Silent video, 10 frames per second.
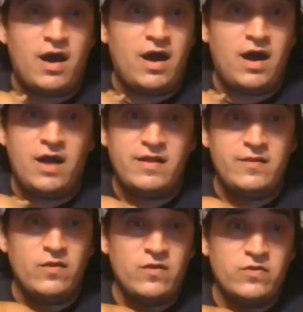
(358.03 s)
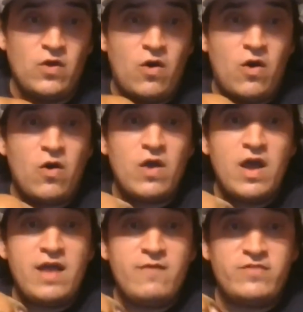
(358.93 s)
another dog,
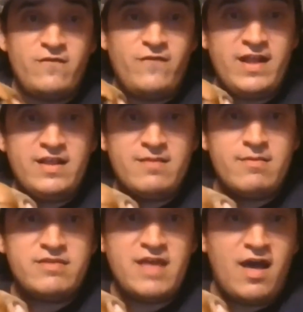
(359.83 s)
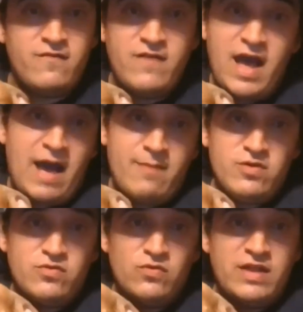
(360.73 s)
defending herself. I'm just
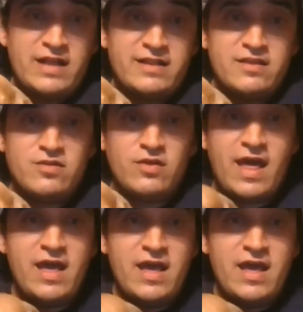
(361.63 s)
doing like this so that,